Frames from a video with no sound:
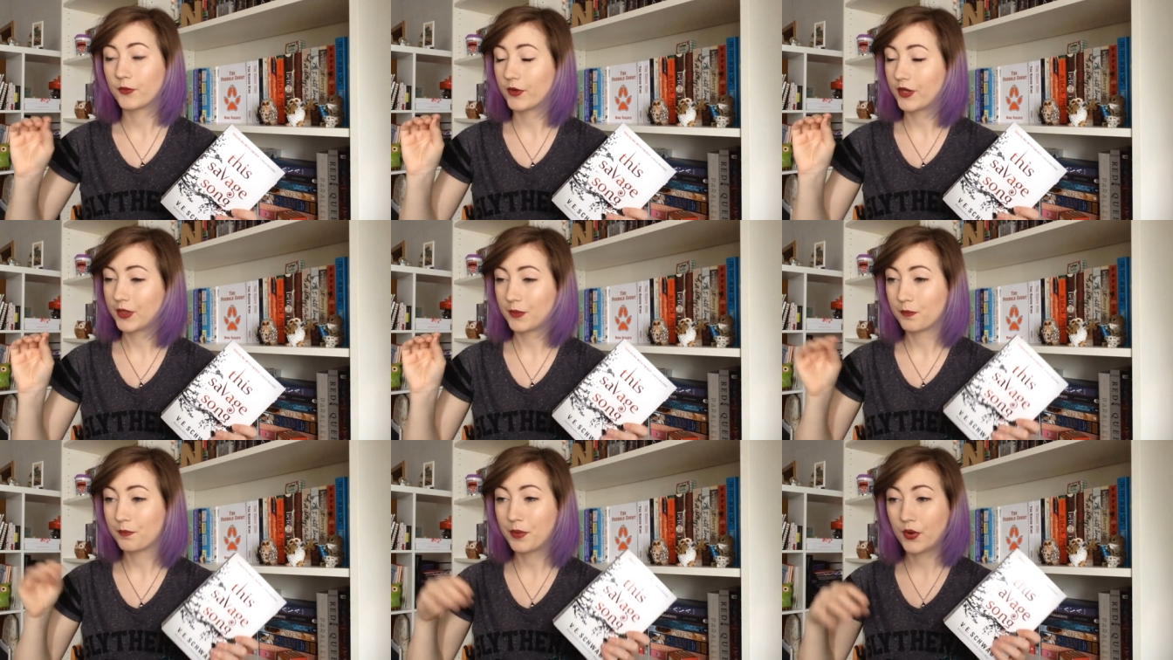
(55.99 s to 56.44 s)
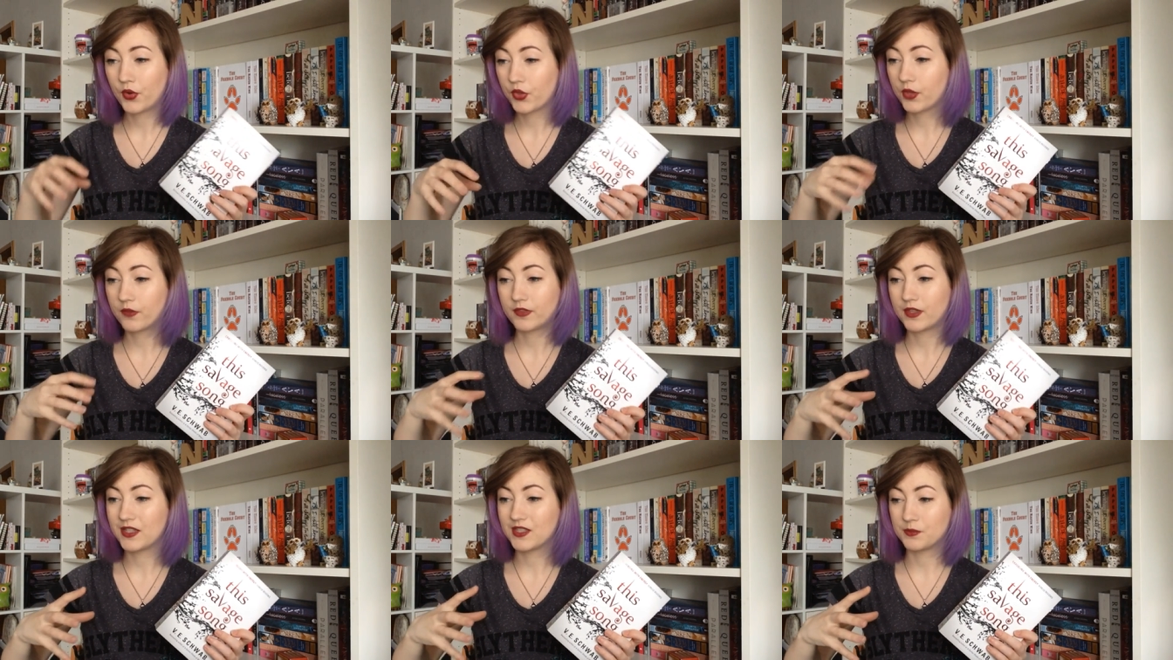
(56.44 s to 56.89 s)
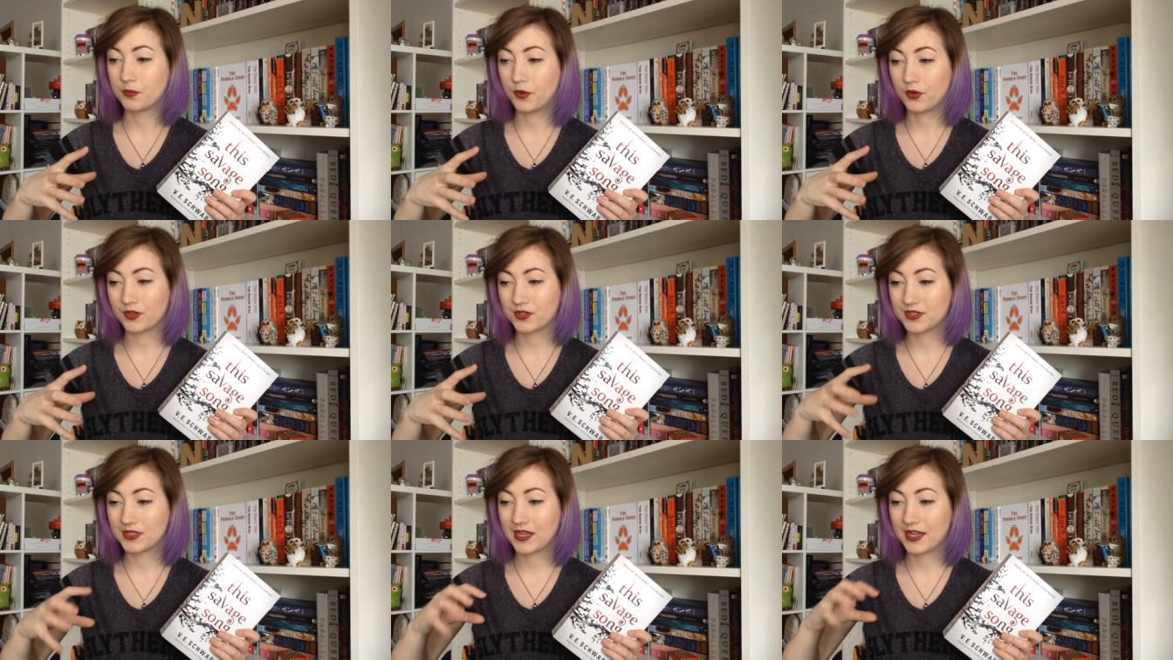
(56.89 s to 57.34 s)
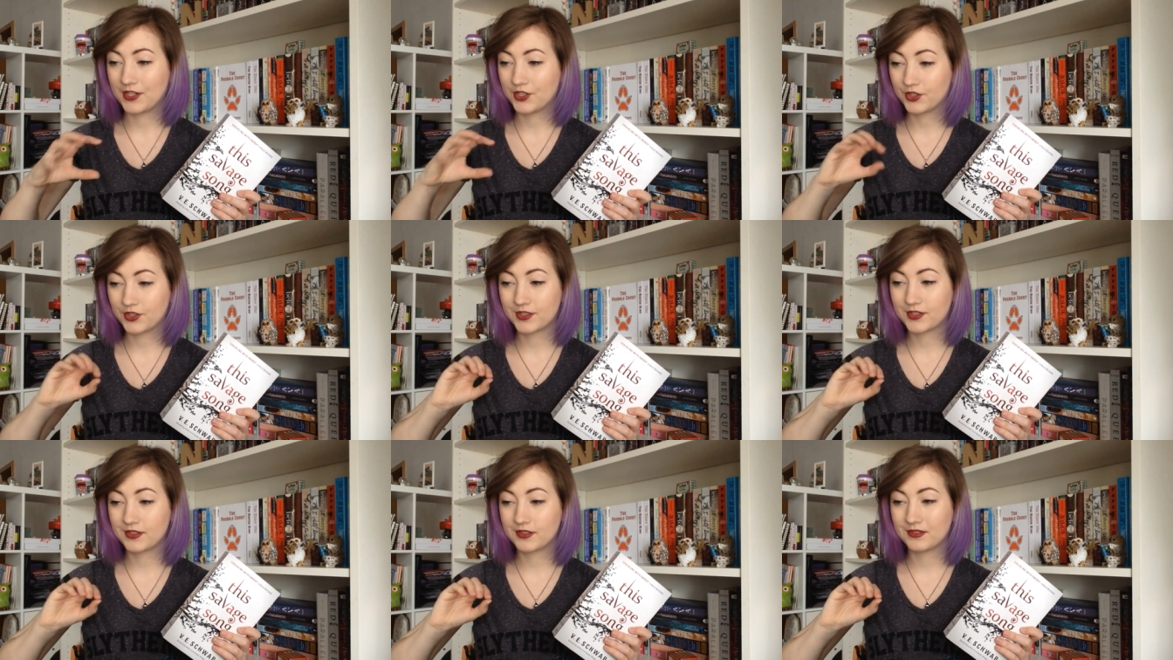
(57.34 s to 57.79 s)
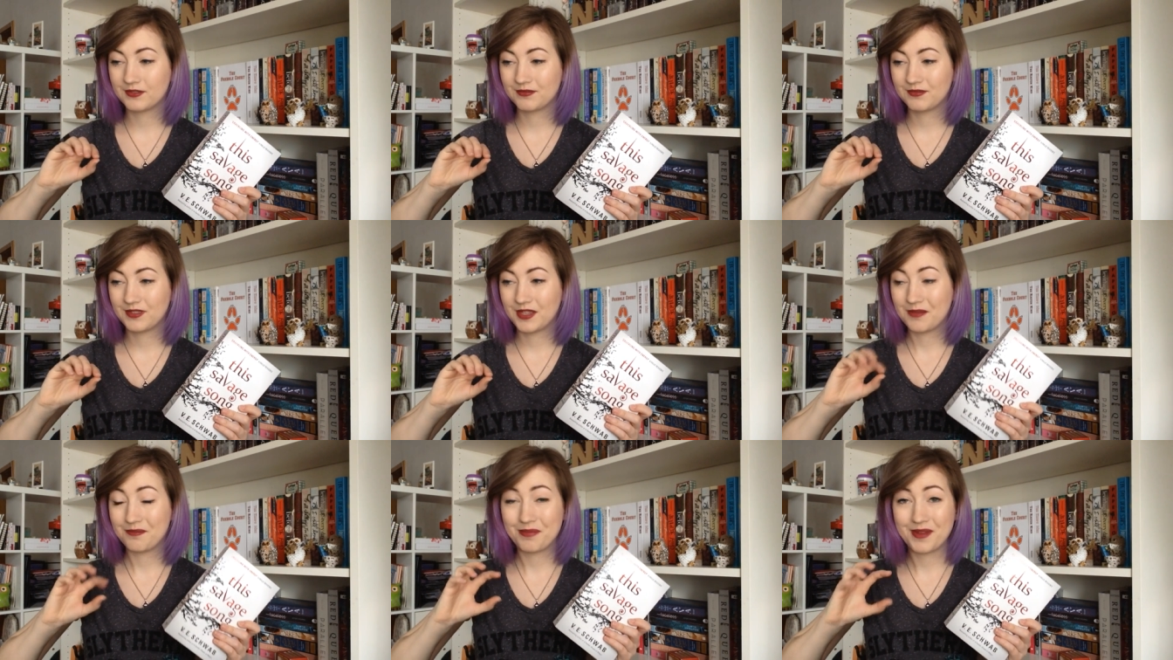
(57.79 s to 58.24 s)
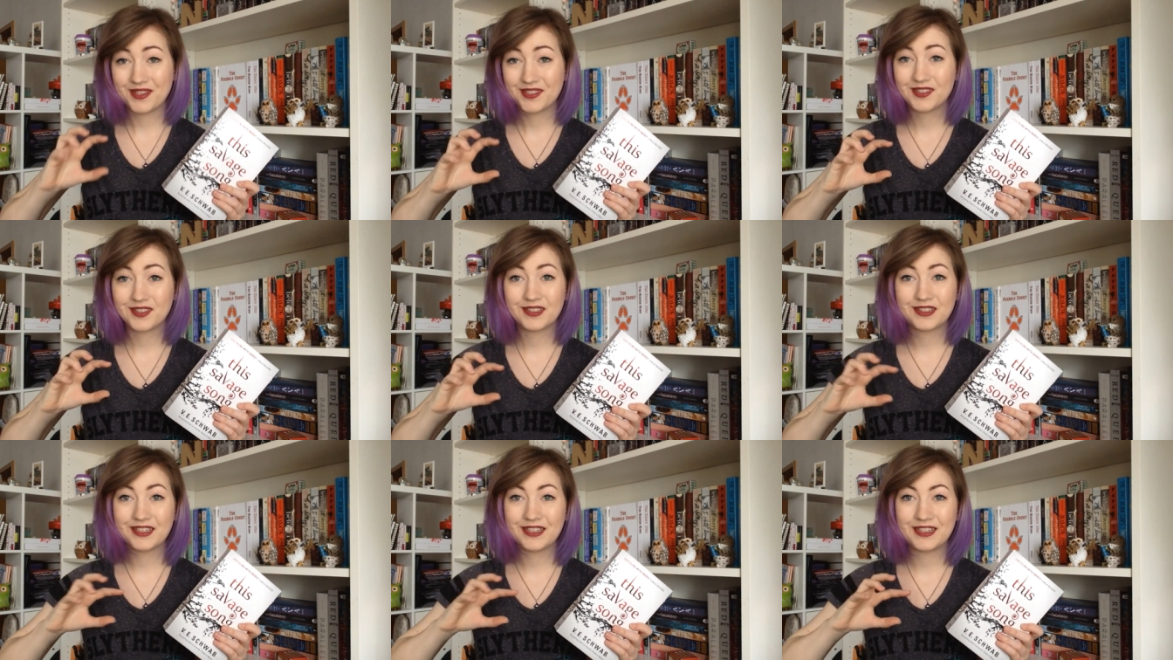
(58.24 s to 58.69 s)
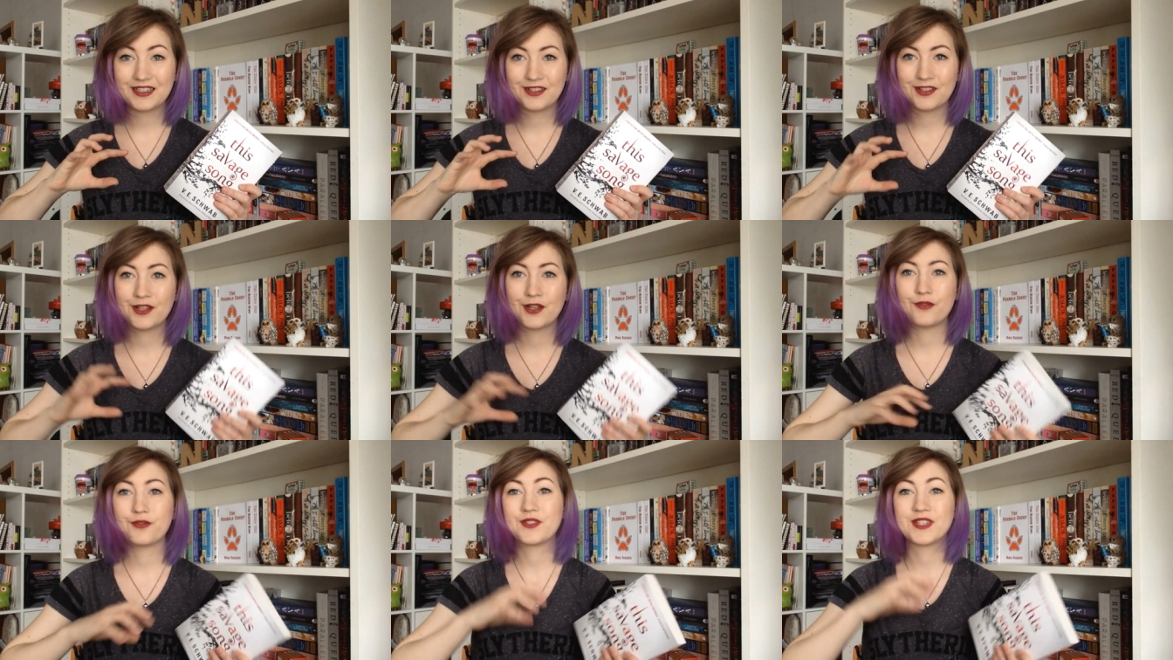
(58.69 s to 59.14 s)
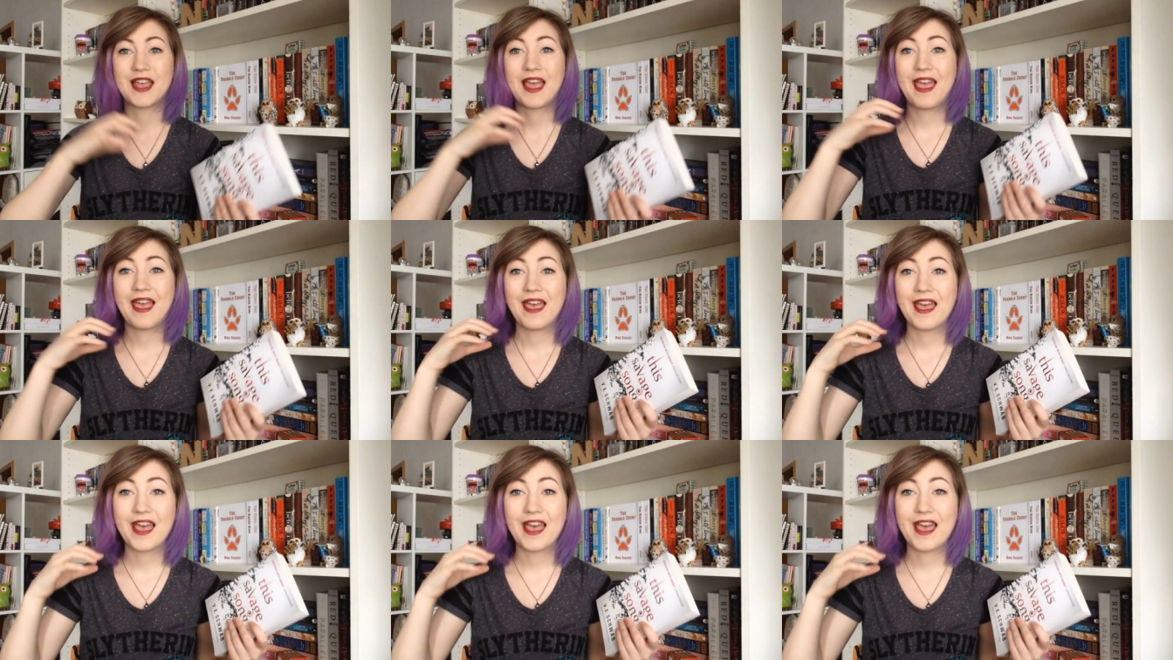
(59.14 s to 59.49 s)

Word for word: with both of these books, I just basically loved